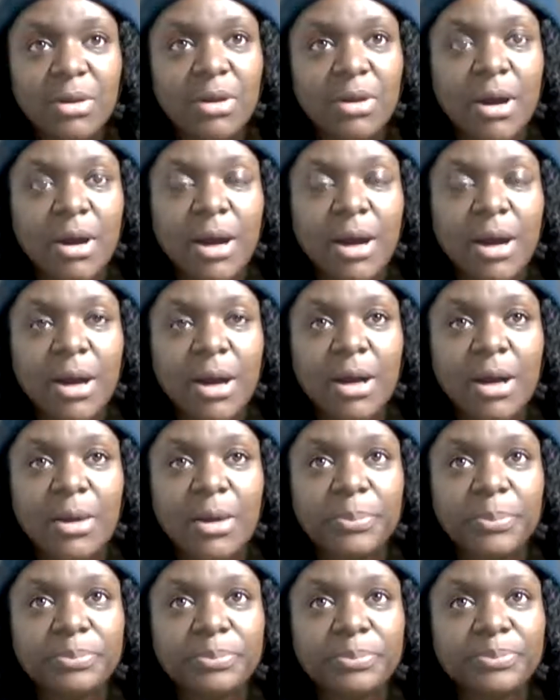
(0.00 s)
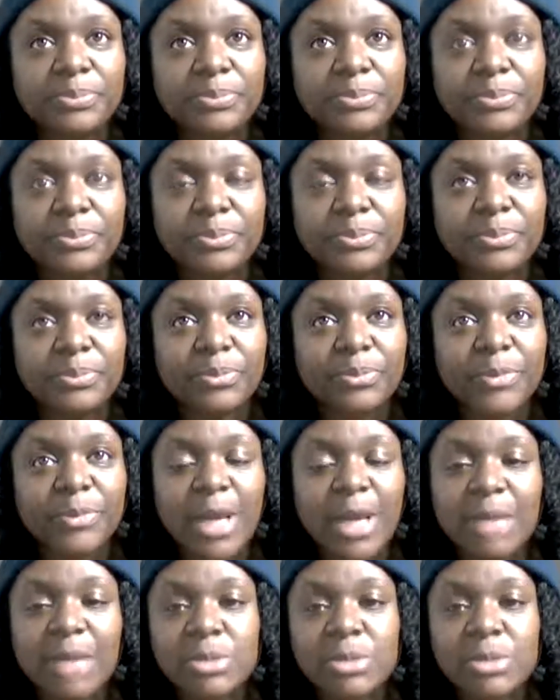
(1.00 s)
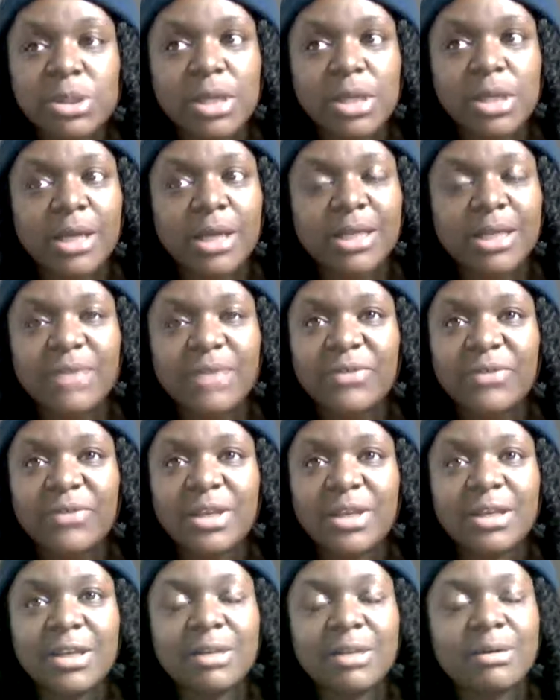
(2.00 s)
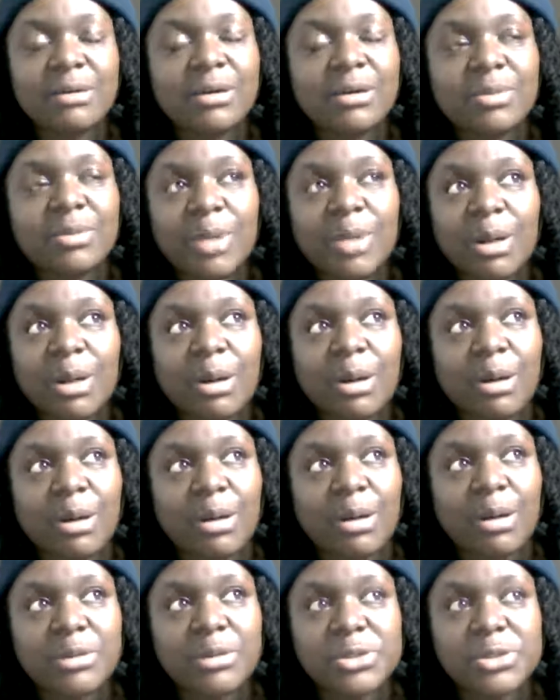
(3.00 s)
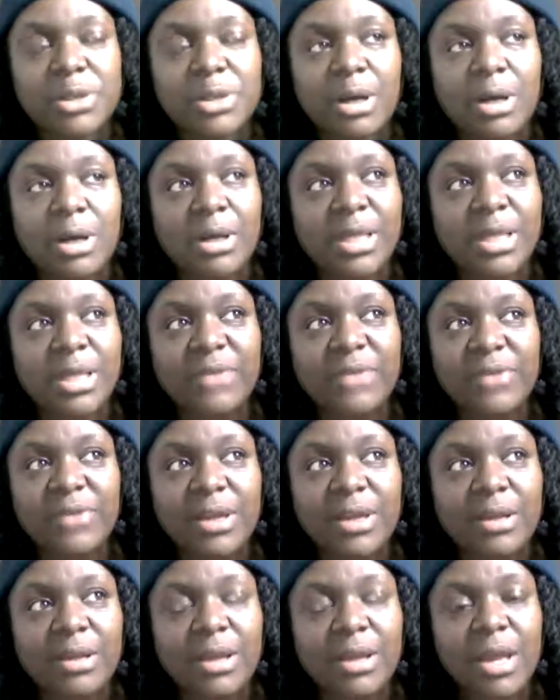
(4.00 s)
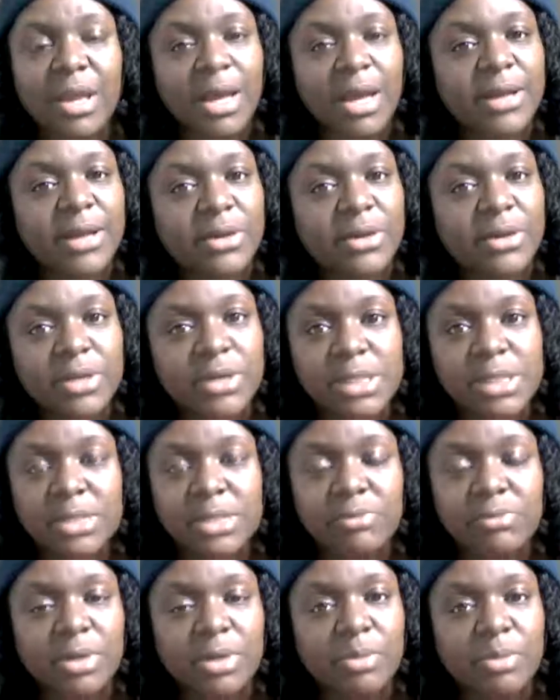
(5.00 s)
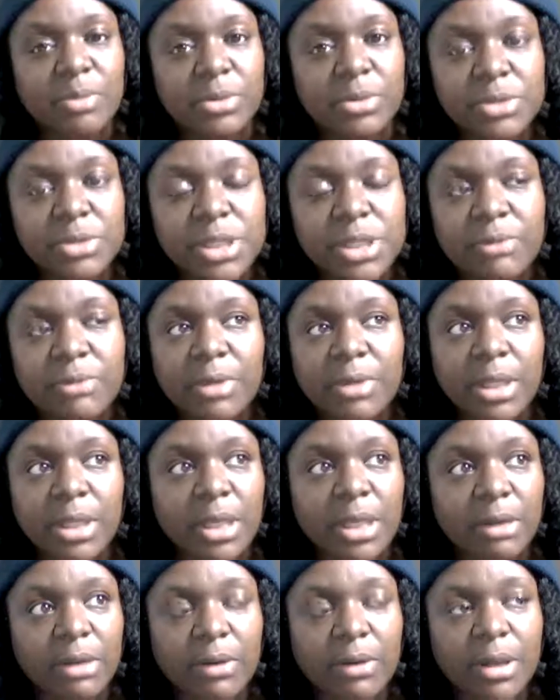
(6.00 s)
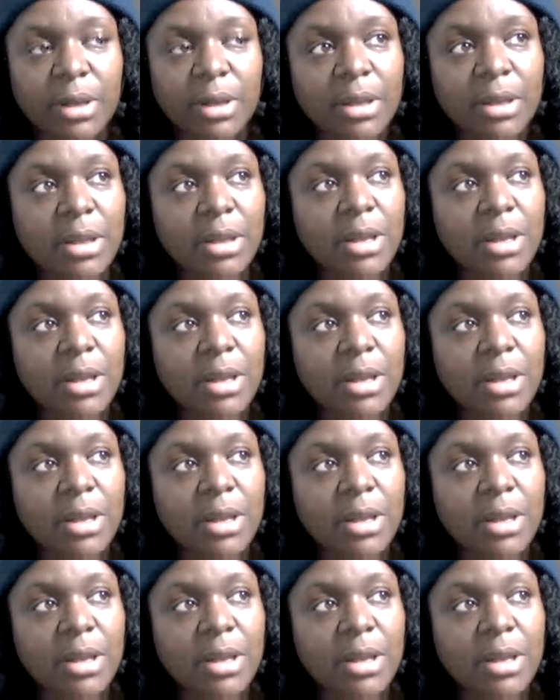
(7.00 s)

Um, even. Oh my gosh, y'all. Even I know this is really bougie and really ignorant.